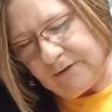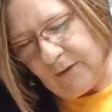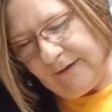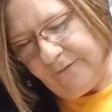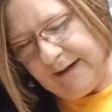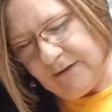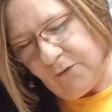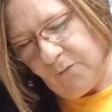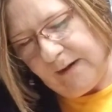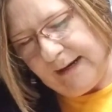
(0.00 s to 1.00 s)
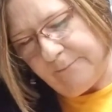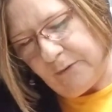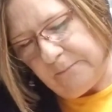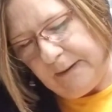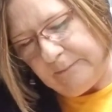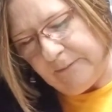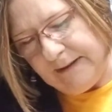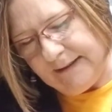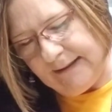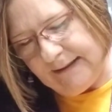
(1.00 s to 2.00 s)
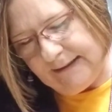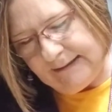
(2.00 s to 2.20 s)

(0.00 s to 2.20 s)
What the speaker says: So I find too when I put peppermint in it,